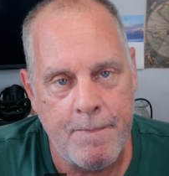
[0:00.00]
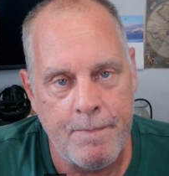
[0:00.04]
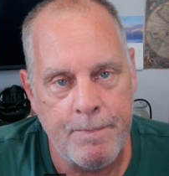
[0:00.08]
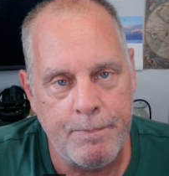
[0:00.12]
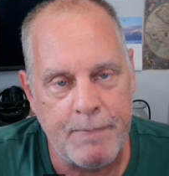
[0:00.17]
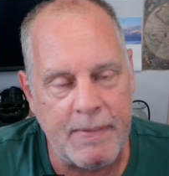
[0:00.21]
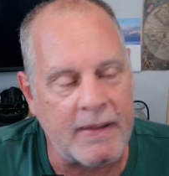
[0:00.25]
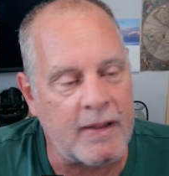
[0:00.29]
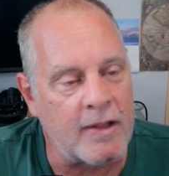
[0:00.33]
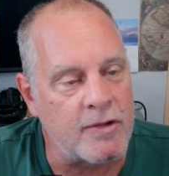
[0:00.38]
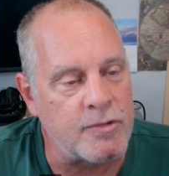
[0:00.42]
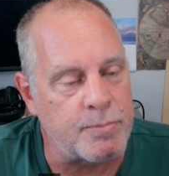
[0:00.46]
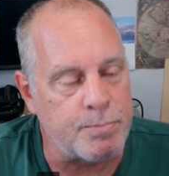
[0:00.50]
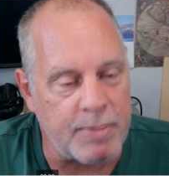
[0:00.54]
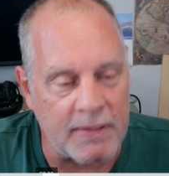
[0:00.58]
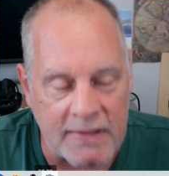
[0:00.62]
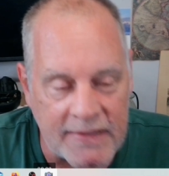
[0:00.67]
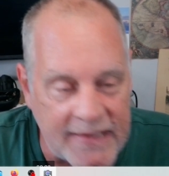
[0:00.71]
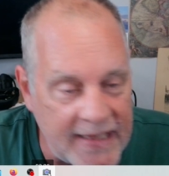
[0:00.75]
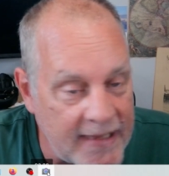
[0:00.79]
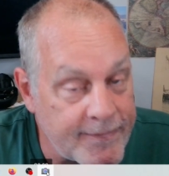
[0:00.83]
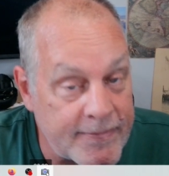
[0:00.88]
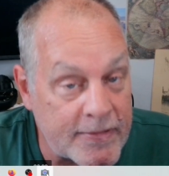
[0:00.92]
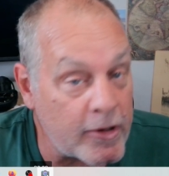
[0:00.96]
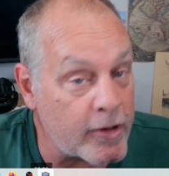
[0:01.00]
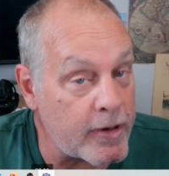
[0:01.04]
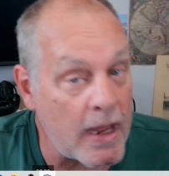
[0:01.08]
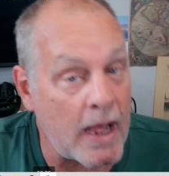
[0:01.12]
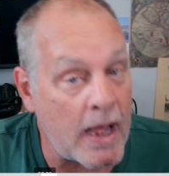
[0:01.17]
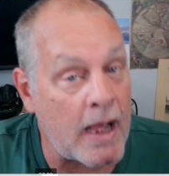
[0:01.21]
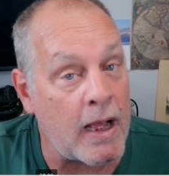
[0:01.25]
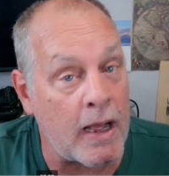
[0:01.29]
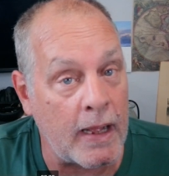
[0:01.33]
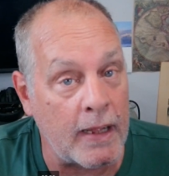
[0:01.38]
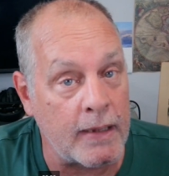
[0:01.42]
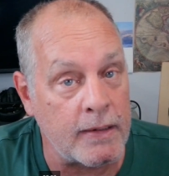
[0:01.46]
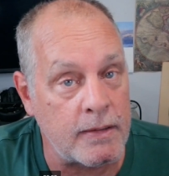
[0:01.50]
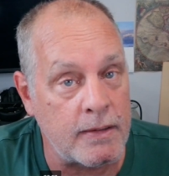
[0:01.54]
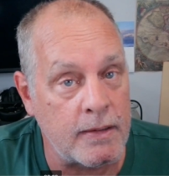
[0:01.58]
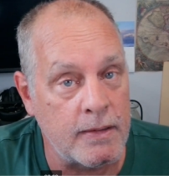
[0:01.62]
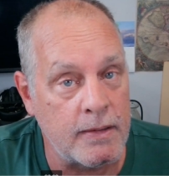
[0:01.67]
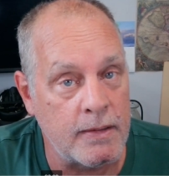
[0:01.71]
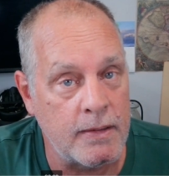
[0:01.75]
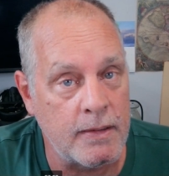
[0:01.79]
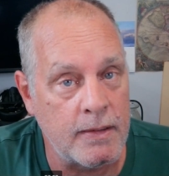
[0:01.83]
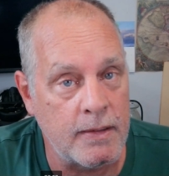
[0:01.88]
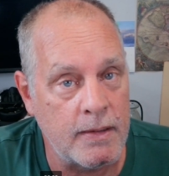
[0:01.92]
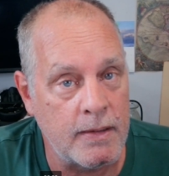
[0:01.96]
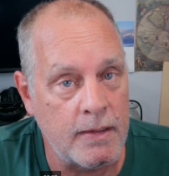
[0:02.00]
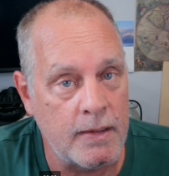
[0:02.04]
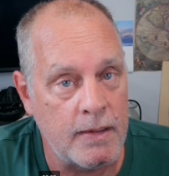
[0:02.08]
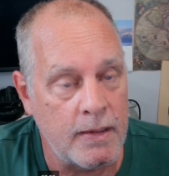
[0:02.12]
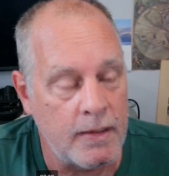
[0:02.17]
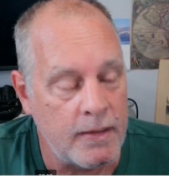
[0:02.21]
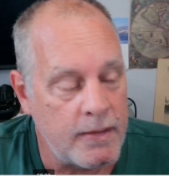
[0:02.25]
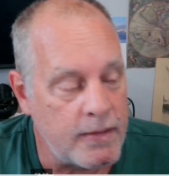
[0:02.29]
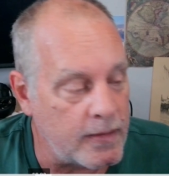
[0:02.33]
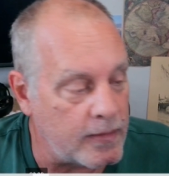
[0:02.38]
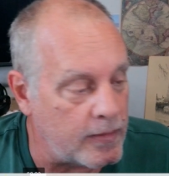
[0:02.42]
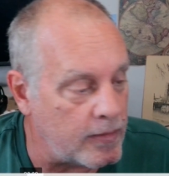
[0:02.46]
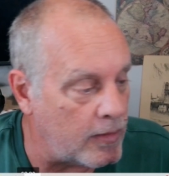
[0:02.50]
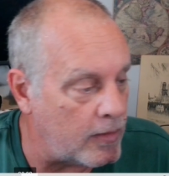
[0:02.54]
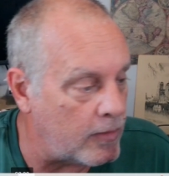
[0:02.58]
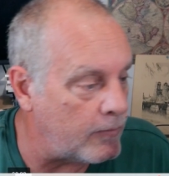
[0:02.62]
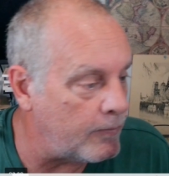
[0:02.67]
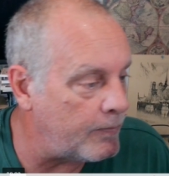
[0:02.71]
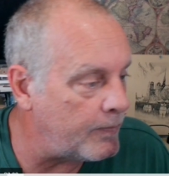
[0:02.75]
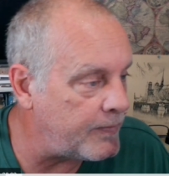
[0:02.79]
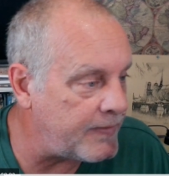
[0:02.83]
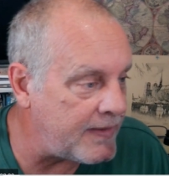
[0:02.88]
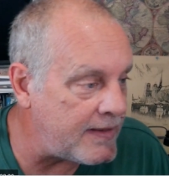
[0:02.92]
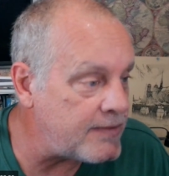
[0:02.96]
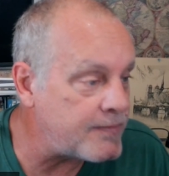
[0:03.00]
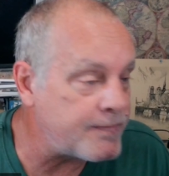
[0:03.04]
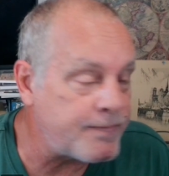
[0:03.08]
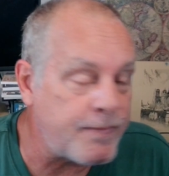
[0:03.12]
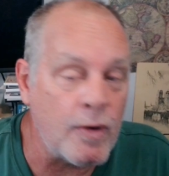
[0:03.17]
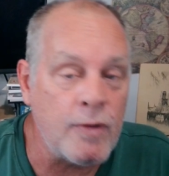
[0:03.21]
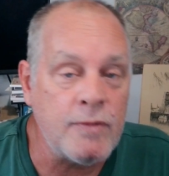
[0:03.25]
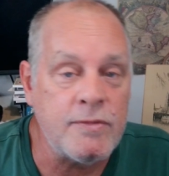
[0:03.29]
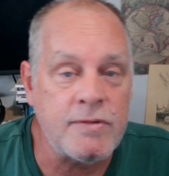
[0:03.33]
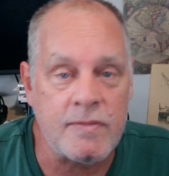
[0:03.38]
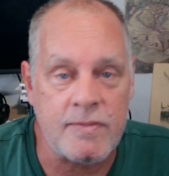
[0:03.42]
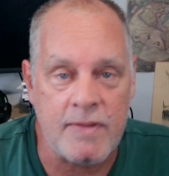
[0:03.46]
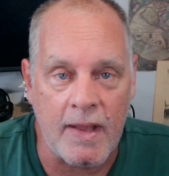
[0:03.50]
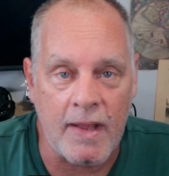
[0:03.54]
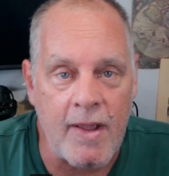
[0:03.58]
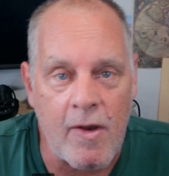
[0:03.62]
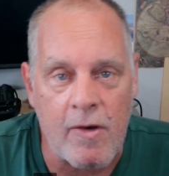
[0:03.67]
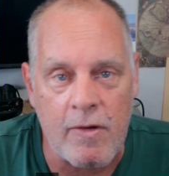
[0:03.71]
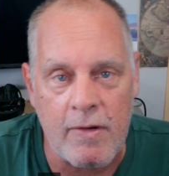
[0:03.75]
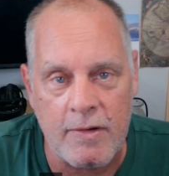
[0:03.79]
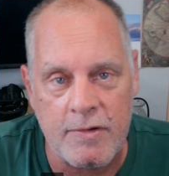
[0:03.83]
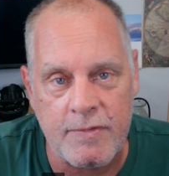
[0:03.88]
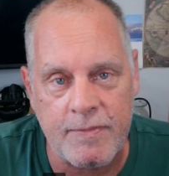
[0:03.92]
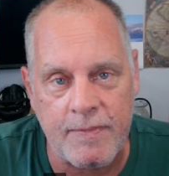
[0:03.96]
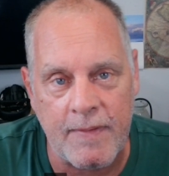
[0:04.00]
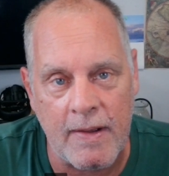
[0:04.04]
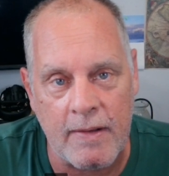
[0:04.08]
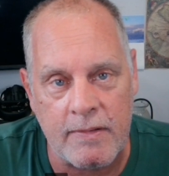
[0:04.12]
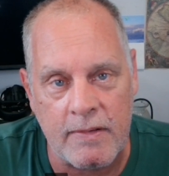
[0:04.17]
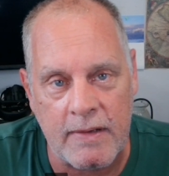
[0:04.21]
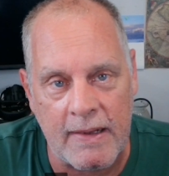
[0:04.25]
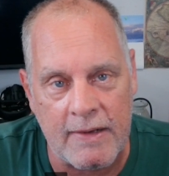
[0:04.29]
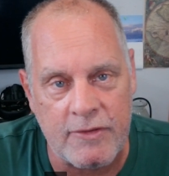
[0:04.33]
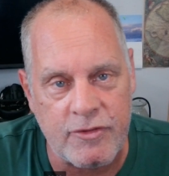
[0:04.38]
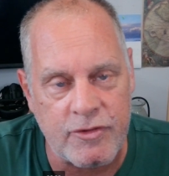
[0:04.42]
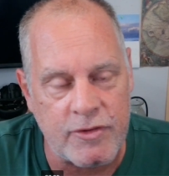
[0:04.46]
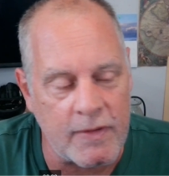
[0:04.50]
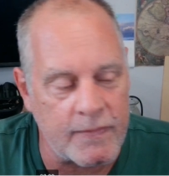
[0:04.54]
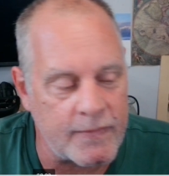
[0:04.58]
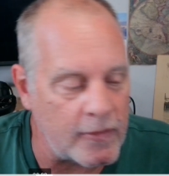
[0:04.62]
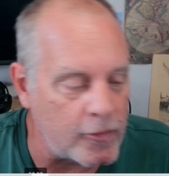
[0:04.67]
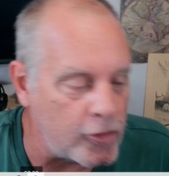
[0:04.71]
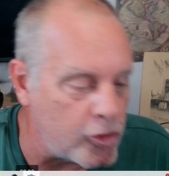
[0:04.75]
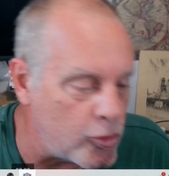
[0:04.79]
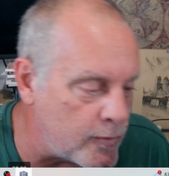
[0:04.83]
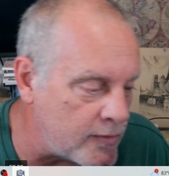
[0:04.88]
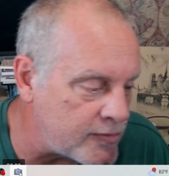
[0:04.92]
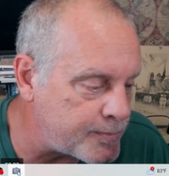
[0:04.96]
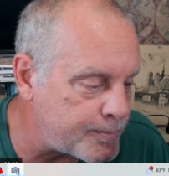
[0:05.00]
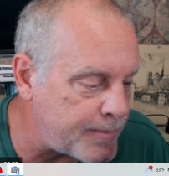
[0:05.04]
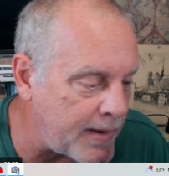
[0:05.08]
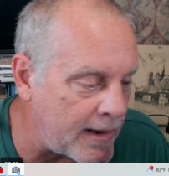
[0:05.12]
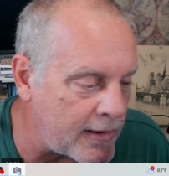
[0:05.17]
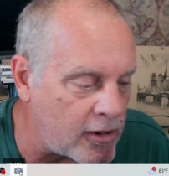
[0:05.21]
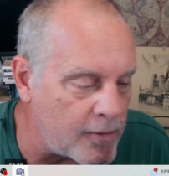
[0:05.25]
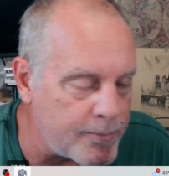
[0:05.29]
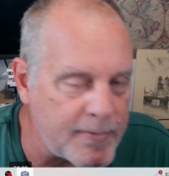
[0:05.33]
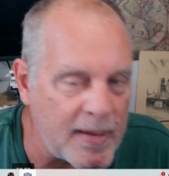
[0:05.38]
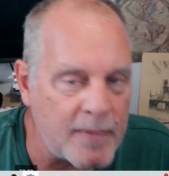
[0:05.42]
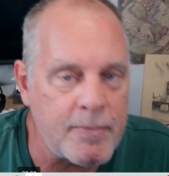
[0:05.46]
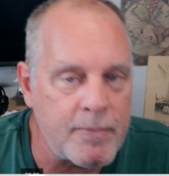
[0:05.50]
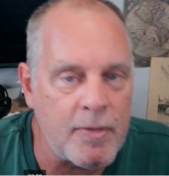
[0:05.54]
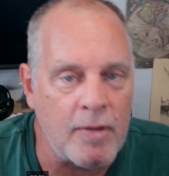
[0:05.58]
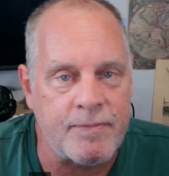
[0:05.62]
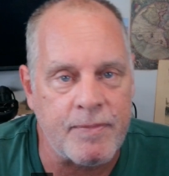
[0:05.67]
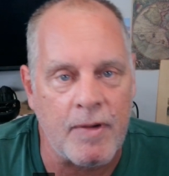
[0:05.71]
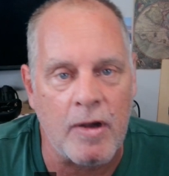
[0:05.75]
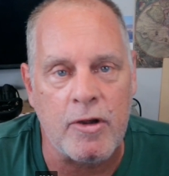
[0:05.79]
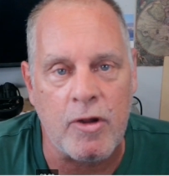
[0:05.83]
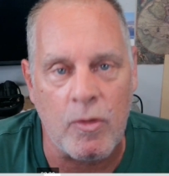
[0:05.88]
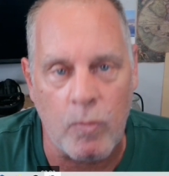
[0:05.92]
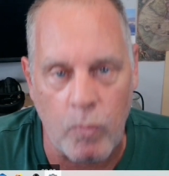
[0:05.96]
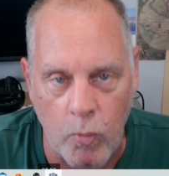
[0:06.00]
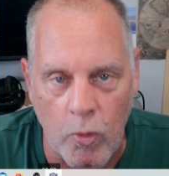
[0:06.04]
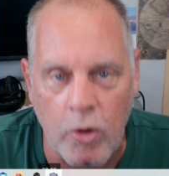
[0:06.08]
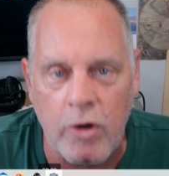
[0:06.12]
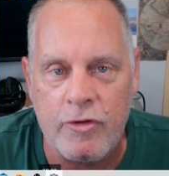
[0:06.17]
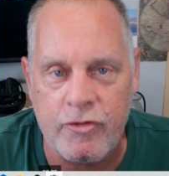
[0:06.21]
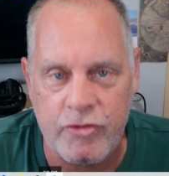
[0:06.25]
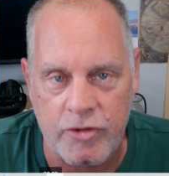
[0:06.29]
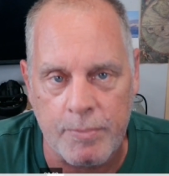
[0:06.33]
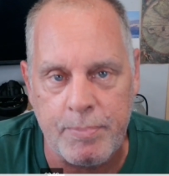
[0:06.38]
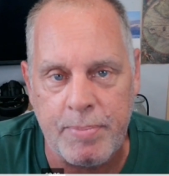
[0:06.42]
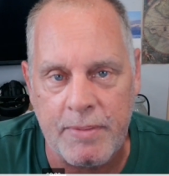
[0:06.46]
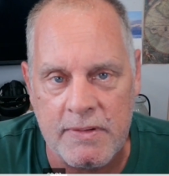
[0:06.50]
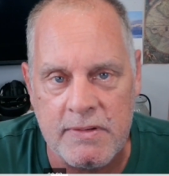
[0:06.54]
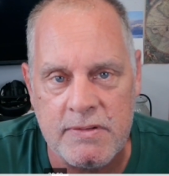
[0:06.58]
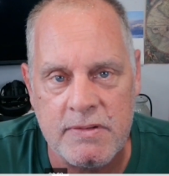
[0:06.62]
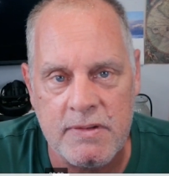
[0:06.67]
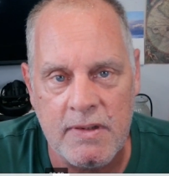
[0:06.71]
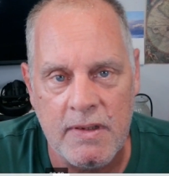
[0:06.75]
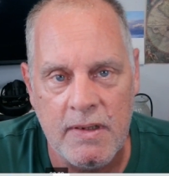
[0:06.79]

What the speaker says: Because believe it or not, you know, these folks at the Heritage Foundation and the Lewis Powell Memo fucking worshipers